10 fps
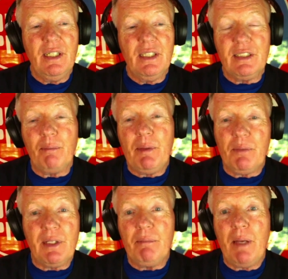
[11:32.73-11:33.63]
Some people
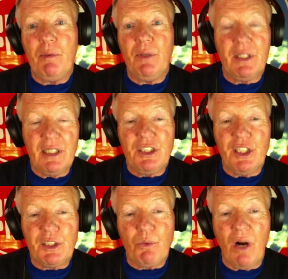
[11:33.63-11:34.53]
think maybe we could get
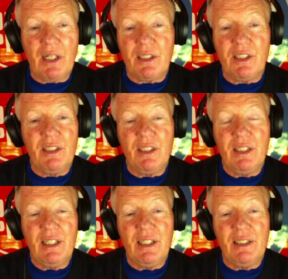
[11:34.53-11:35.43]
Jarris Walker,
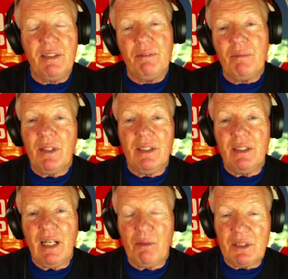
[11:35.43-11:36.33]
and
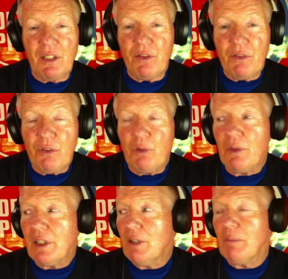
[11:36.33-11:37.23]
I wasn't thrilled
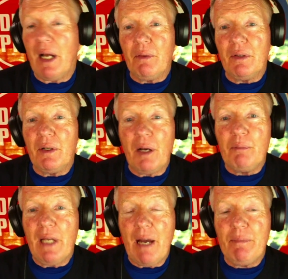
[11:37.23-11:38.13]
with him, but I would
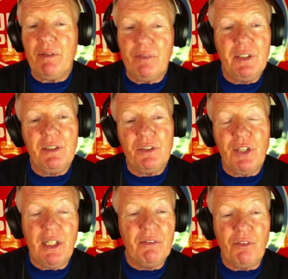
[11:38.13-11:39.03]
be happy if we
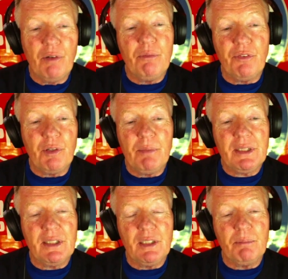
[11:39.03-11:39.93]
traded for him for the
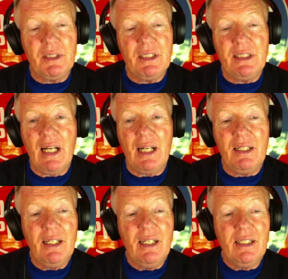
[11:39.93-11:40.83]
Pistons, but he's not
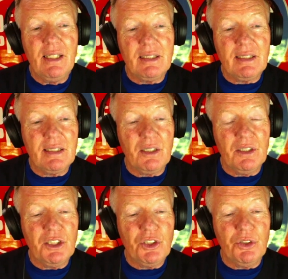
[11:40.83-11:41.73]
necessarily
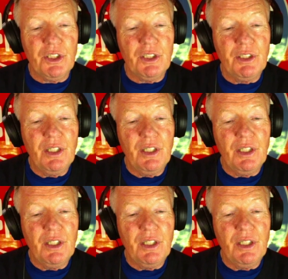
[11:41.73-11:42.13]
a shooter.